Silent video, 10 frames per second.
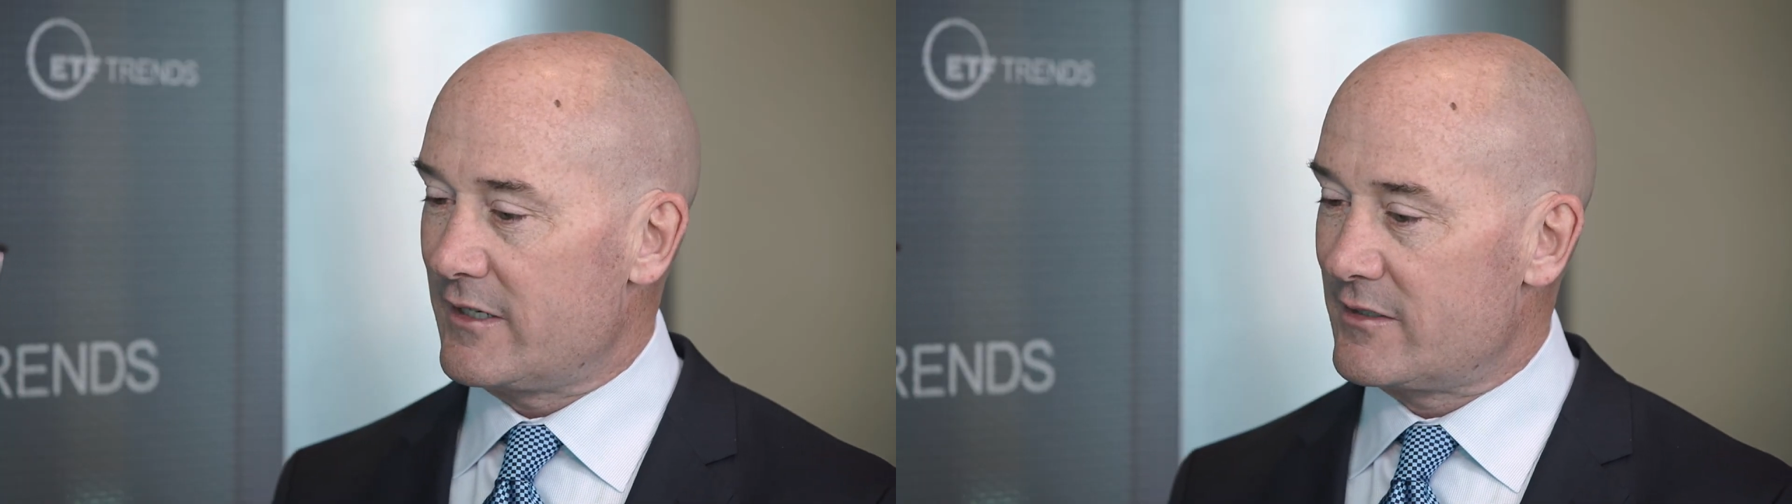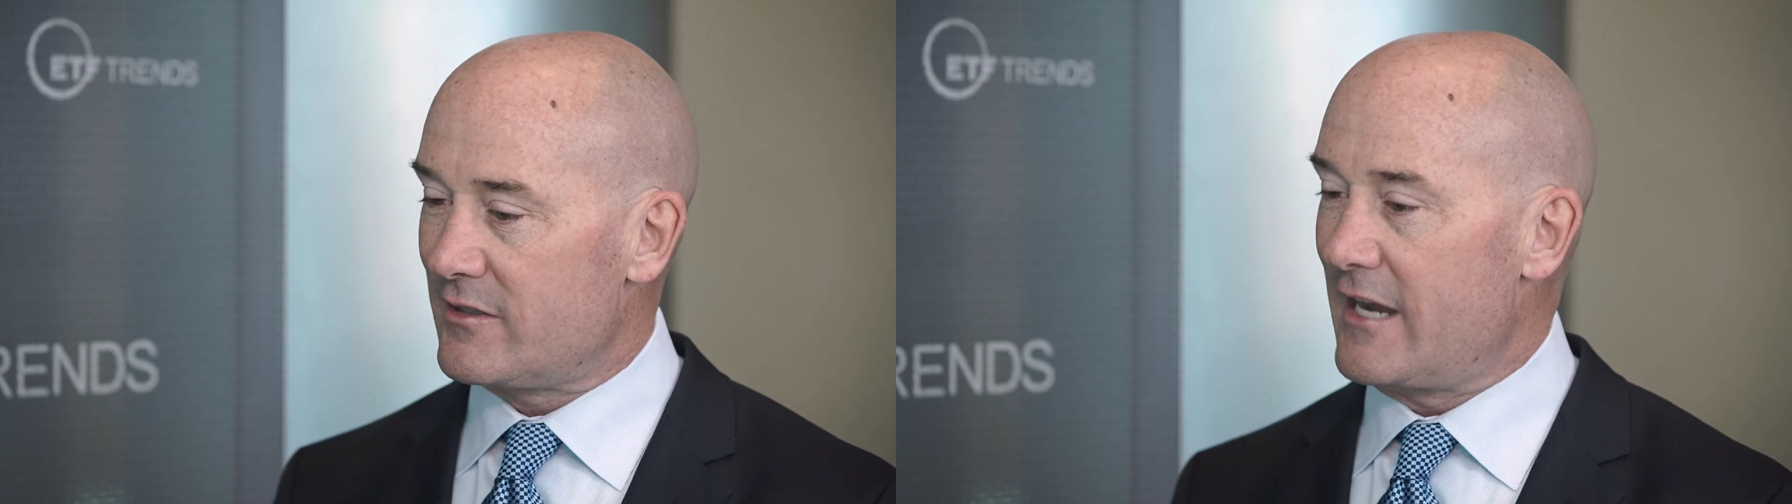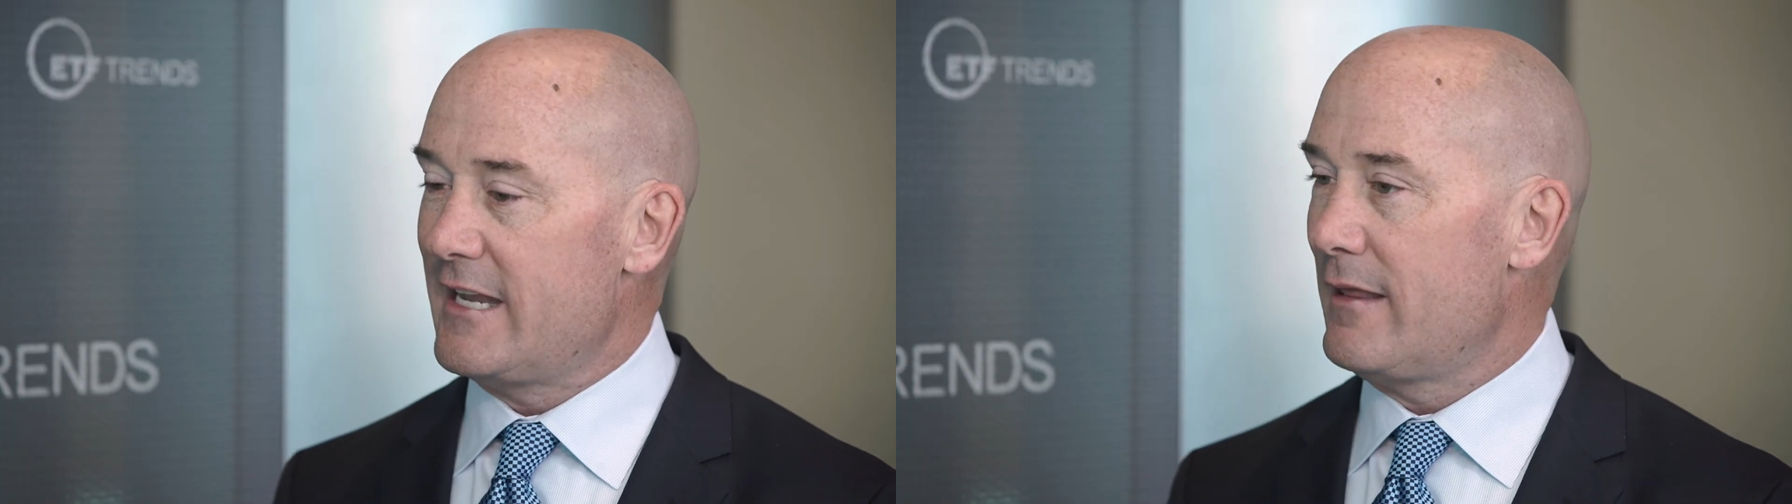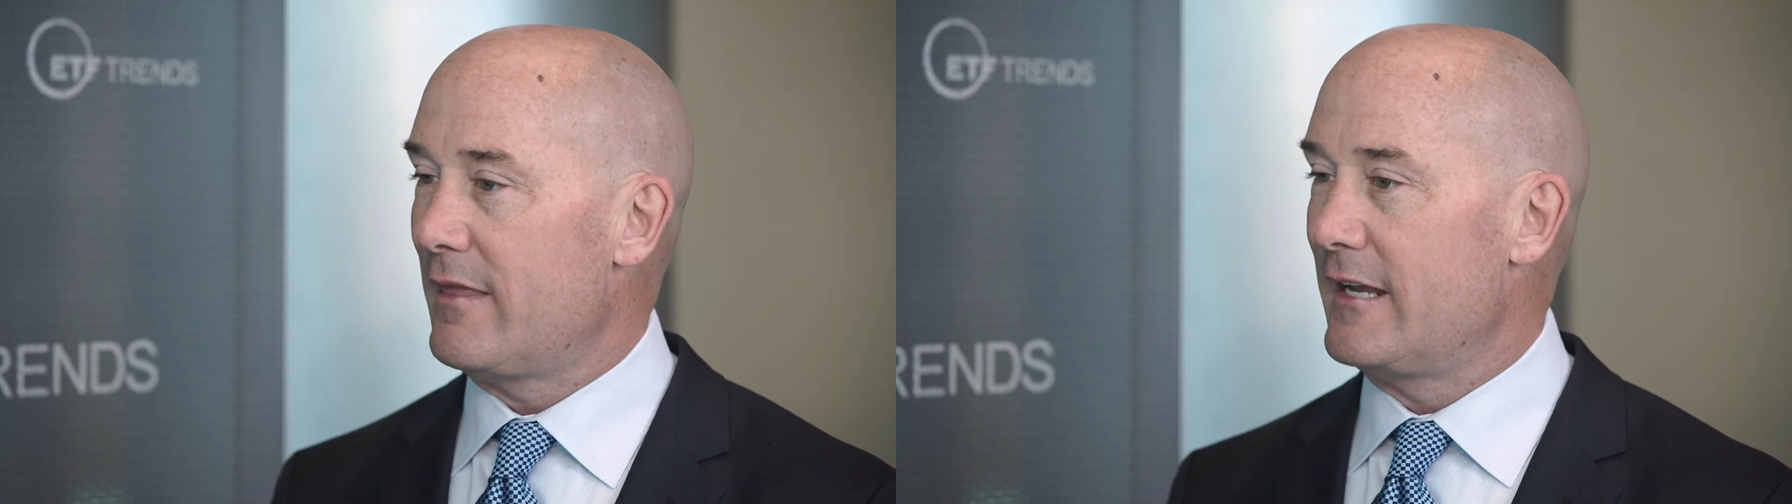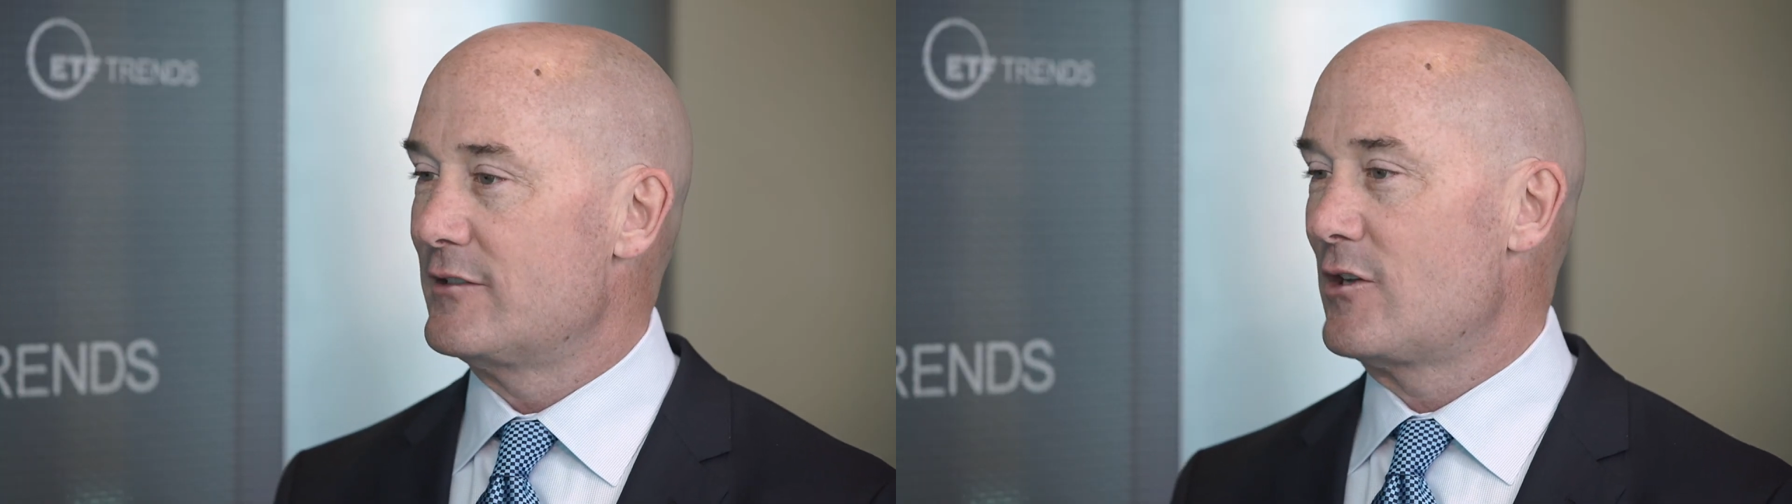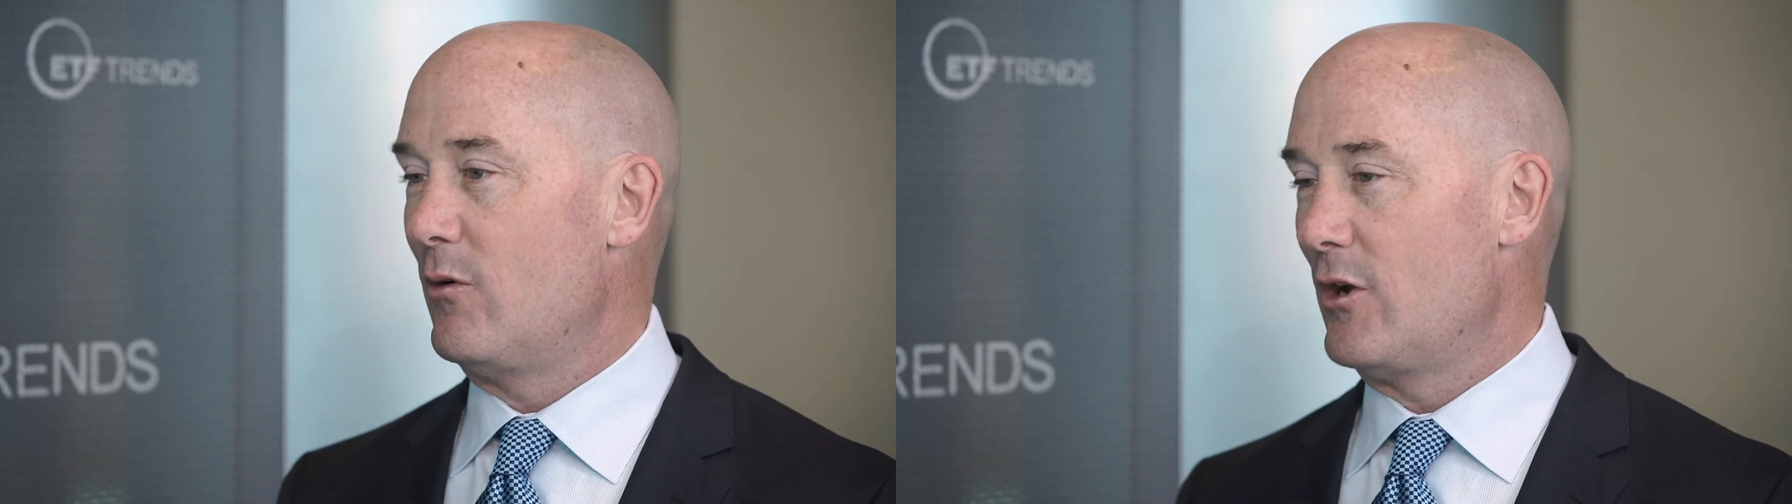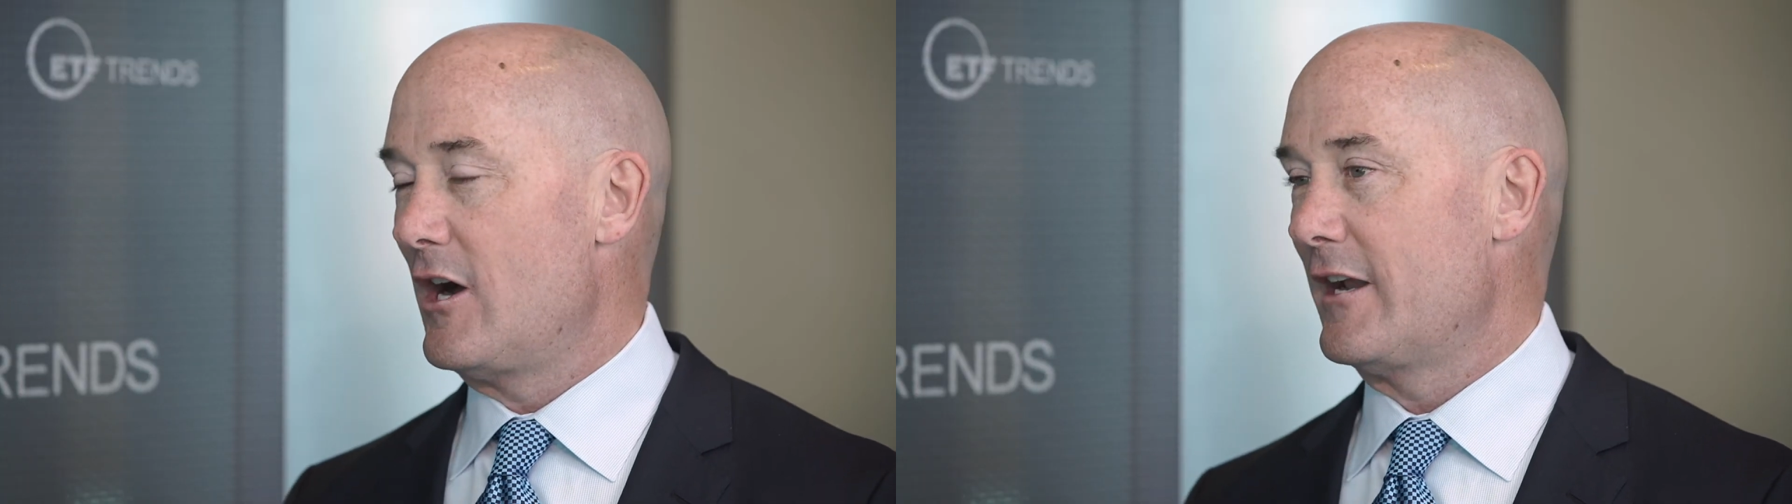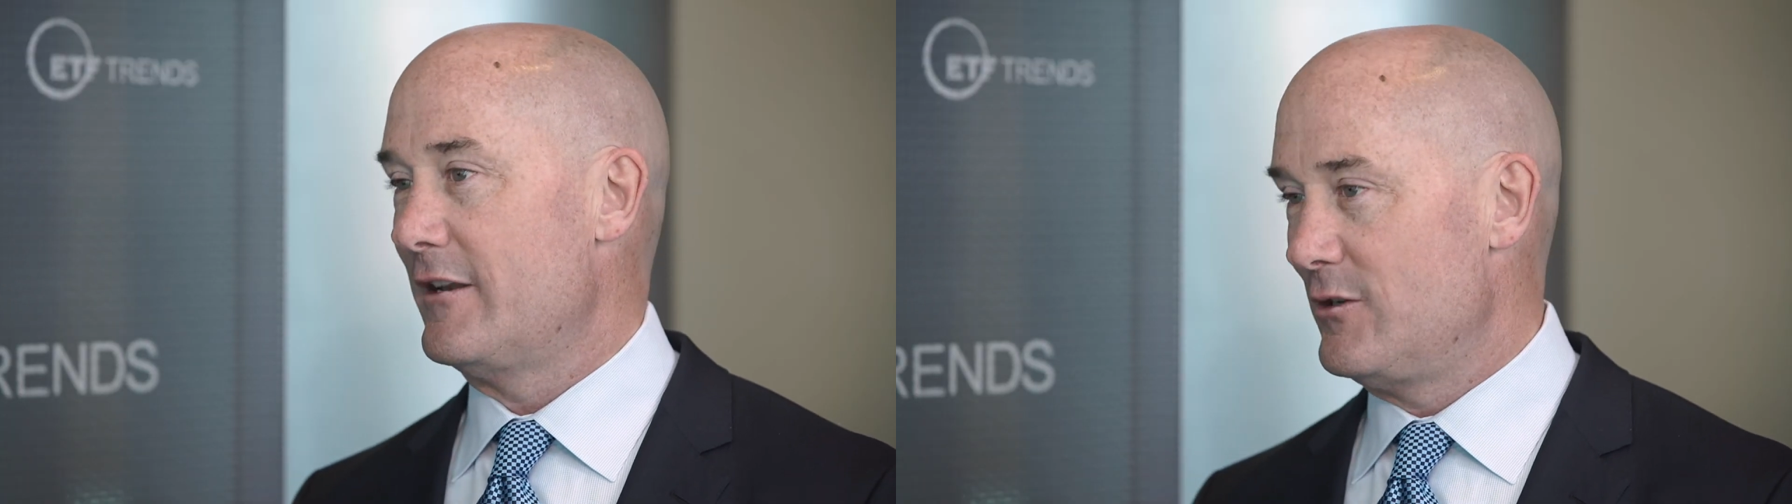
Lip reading: exciting things going on in